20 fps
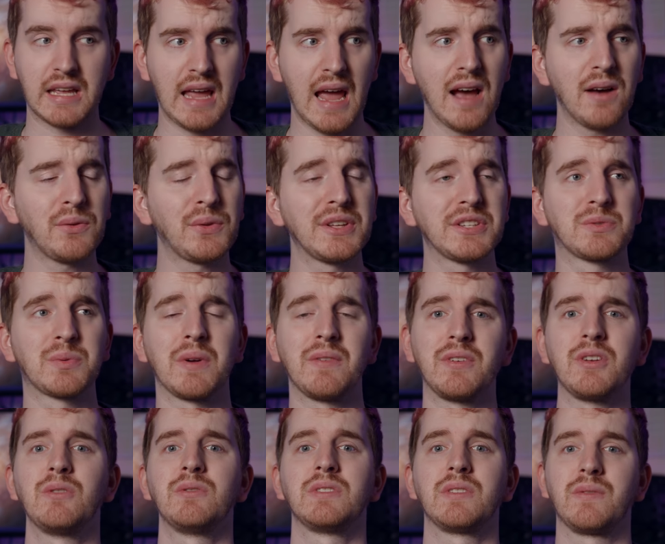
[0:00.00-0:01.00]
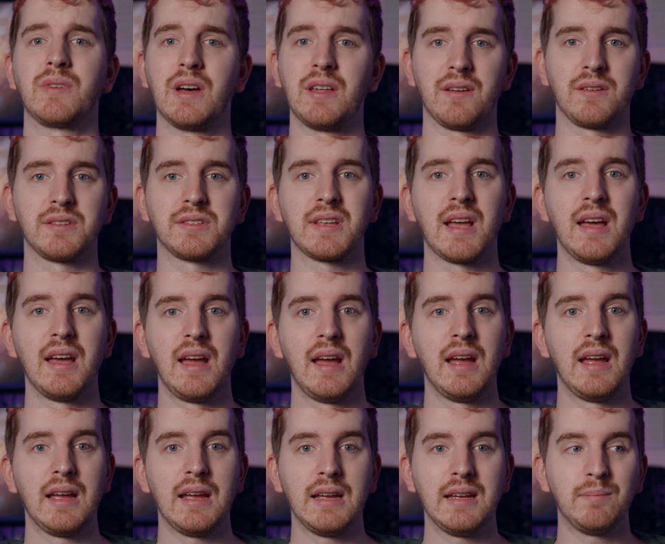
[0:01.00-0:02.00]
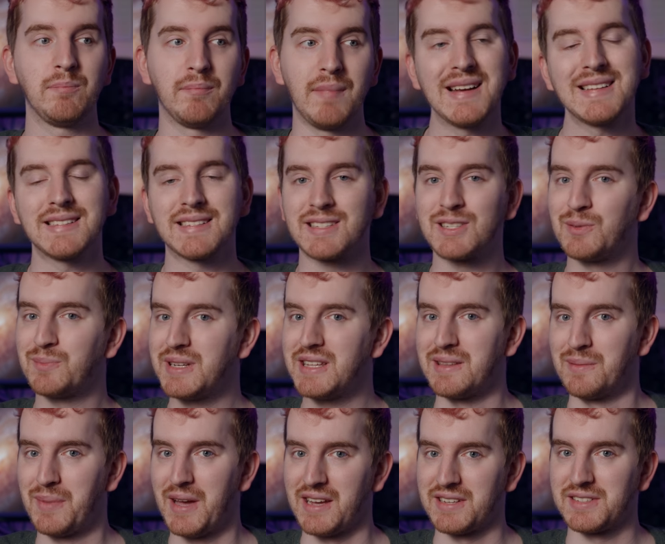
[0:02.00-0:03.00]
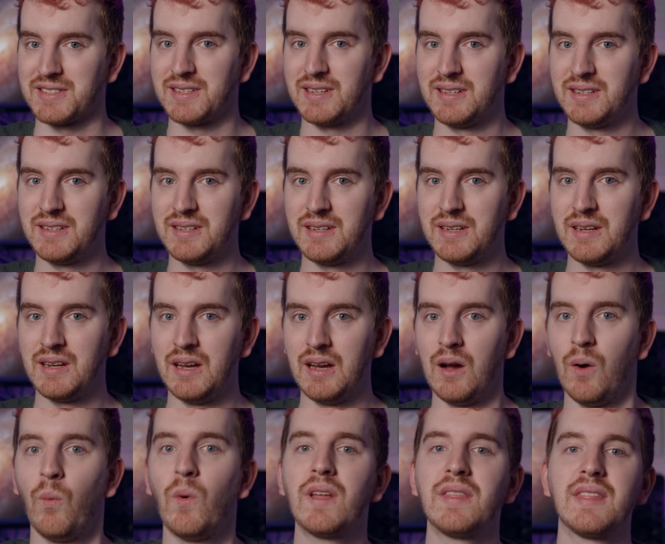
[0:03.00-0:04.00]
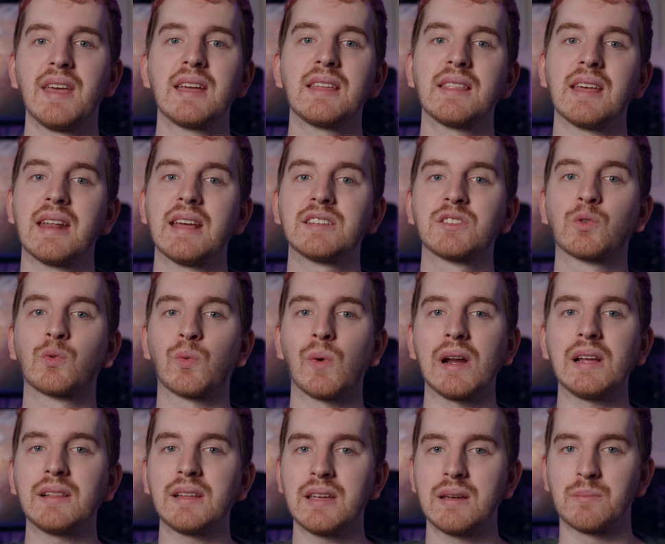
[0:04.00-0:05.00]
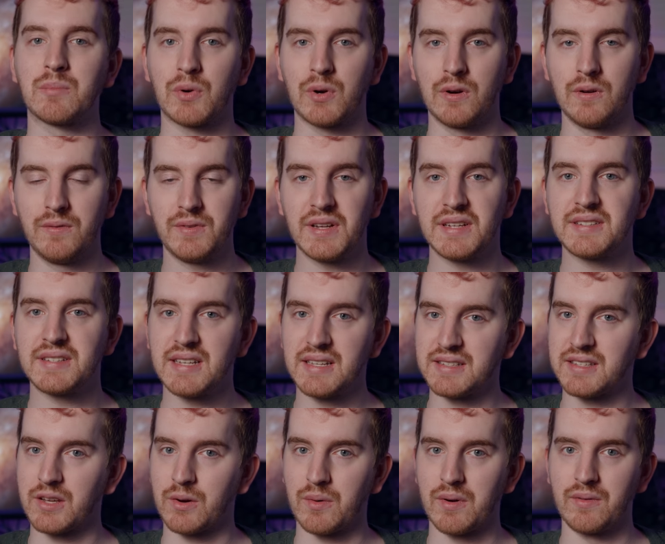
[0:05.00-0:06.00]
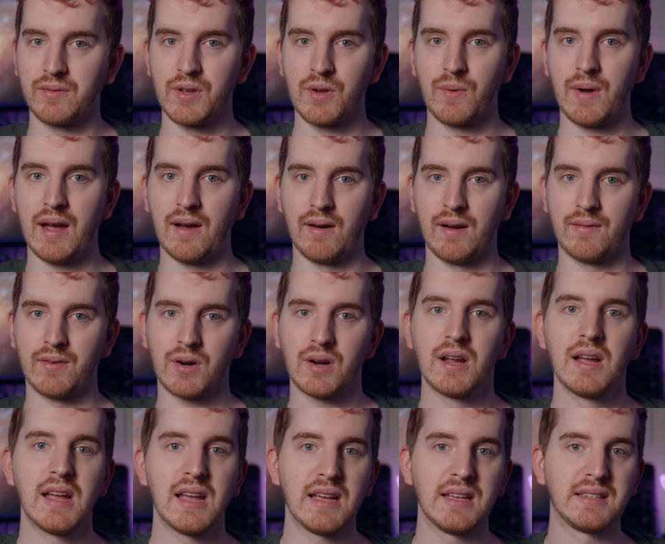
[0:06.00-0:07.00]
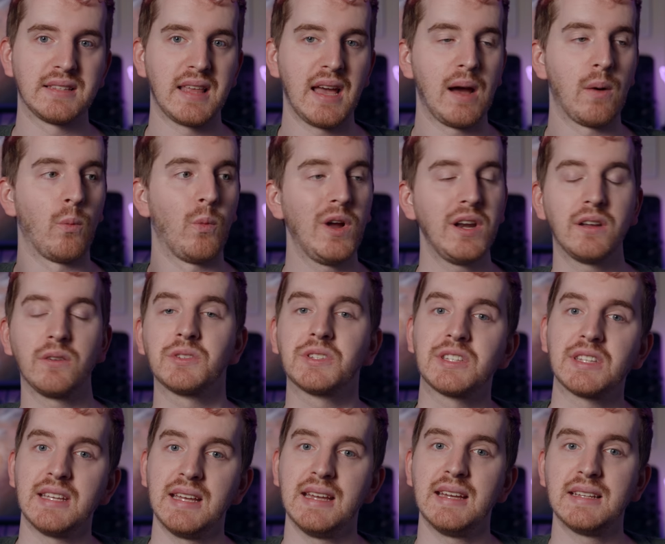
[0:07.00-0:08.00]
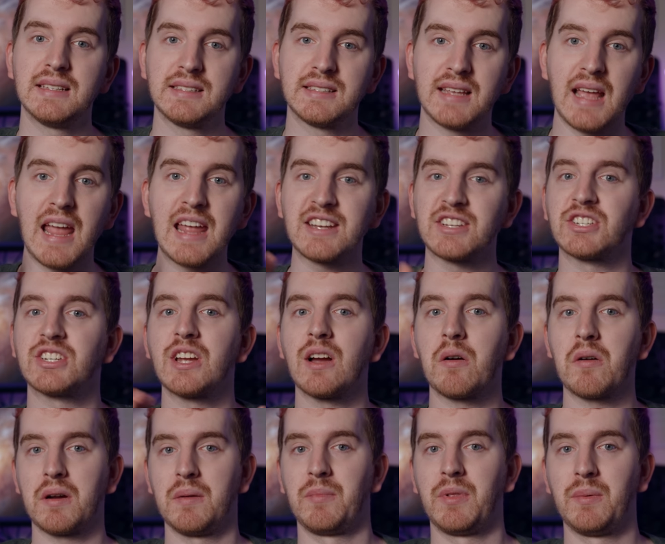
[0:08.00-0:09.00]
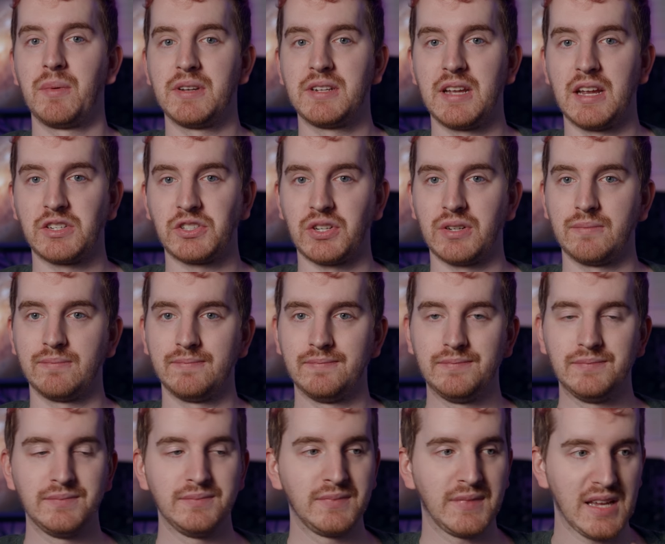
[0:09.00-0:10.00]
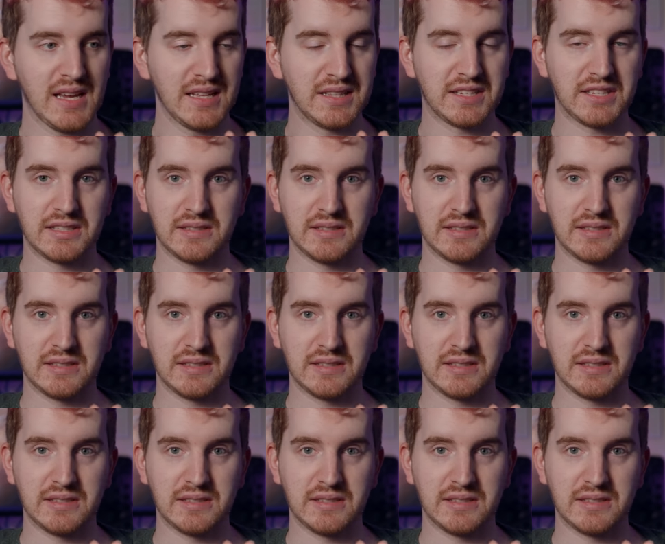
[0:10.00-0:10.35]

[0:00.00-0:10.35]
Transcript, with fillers: countless reviews of others, it might still be the best. One thing that has greatly improved since the review, however, is that Windows 10's HDR implementation. It's